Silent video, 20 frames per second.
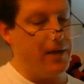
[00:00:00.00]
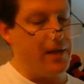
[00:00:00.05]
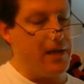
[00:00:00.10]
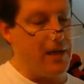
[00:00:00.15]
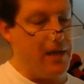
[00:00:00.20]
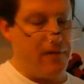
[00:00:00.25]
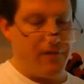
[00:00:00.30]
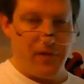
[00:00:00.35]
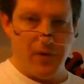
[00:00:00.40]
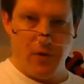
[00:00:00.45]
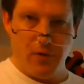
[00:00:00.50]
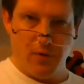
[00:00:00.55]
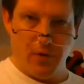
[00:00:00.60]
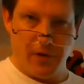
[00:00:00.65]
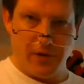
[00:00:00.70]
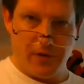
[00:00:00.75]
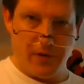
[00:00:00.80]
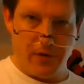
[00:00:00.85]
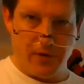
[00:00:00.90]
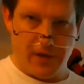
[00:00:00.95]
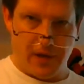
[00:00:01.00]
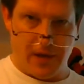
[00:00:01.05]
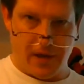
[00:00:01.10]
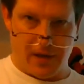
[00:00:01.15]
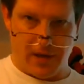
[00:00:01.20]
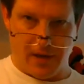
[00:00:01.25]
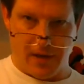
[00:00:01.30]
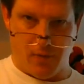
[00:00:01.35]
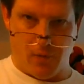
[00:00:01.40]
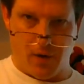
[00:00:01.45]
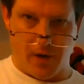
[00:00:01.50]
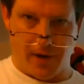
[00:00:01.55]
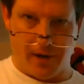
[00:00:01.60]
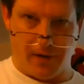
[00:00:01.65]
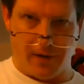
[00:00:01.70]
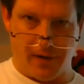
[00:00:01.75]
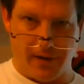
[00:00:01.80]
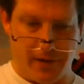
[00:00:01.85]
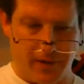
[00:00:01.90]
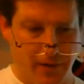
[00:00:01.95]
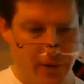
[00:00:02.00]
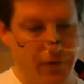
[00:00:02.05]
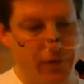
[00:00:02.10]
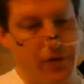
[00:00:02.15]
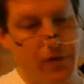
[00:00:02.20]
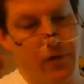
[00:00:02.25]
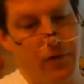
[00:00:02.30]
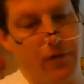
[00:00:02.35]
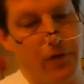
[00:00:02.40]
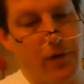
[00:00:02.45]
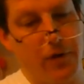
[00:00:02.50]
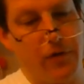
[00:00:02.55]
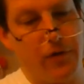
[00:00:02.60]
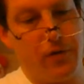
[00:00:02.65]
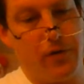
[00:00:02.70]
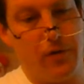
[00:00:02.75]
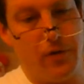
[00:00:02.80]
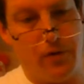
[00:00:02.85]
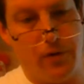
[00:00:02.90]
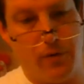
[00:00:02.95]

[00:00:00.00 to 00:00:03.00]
If you were to take a wire like this and you start to